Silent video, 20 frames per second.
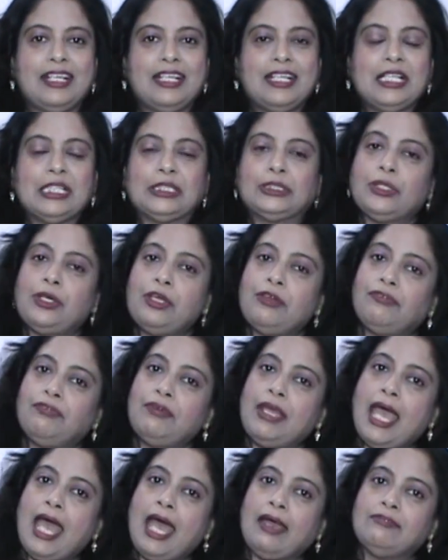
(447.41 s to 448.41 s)
So if
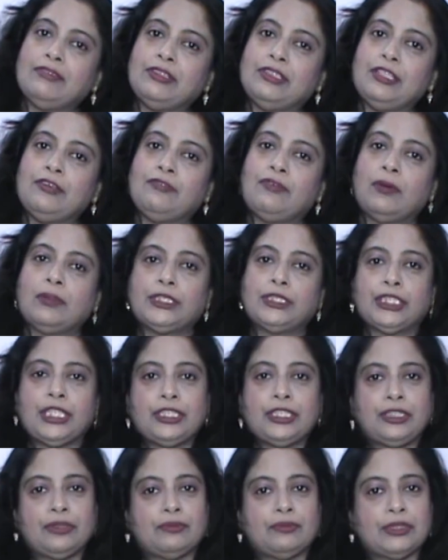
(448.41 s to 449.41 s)
we have
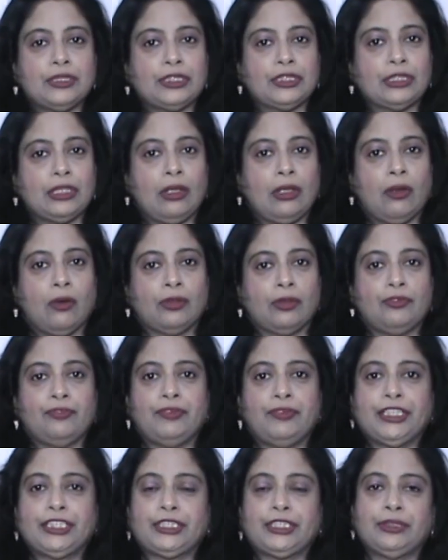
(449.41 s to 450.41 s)
devotion towards Lord
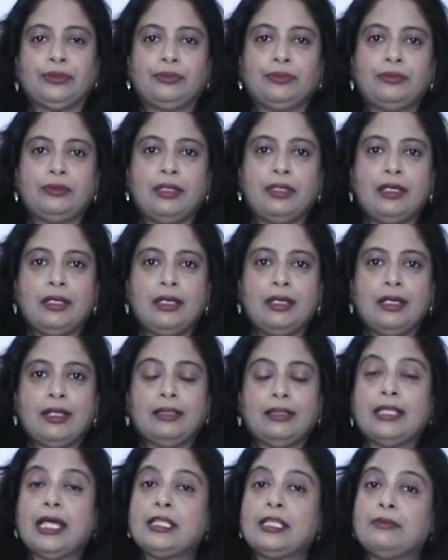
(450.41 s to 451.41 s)
Vishnu,
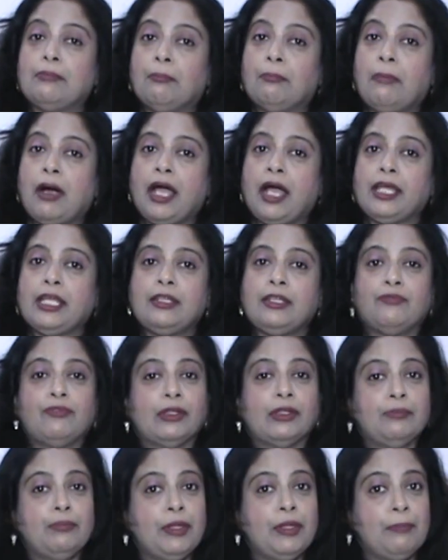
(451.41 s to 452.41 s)
that mind
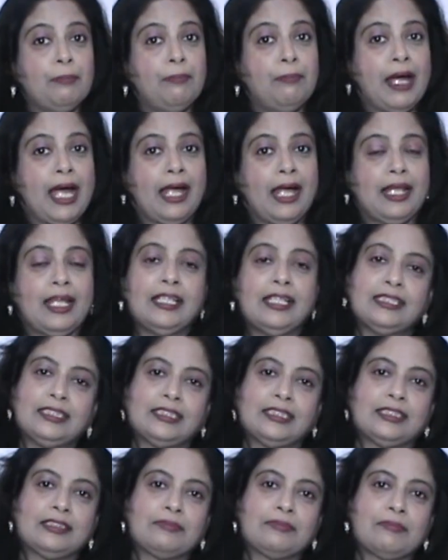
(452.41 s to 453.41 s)
will be
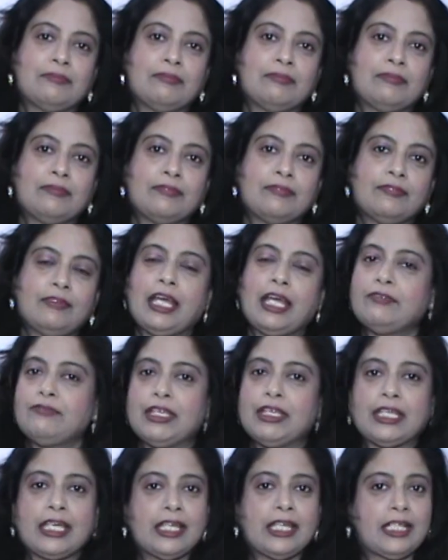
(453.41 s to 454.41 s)
balanced and
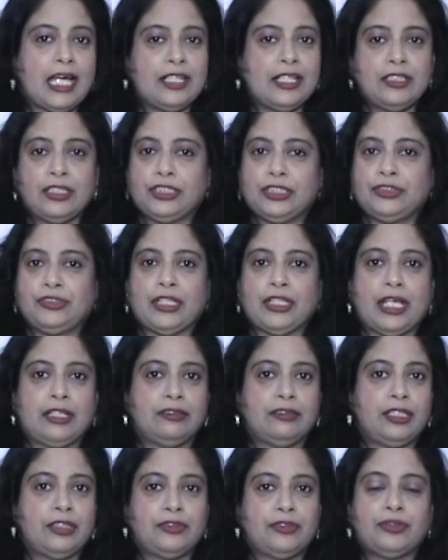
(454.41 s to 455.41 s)
we can
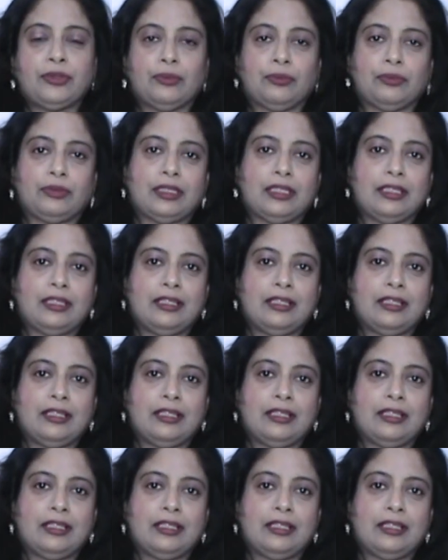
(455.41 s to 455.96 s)
understand the truth.